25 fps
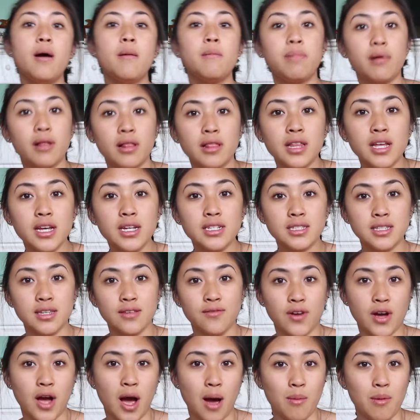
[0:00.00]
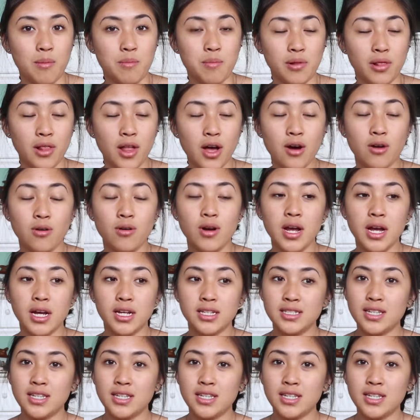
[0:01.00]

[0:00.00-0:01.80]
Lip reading: please leave a comment below.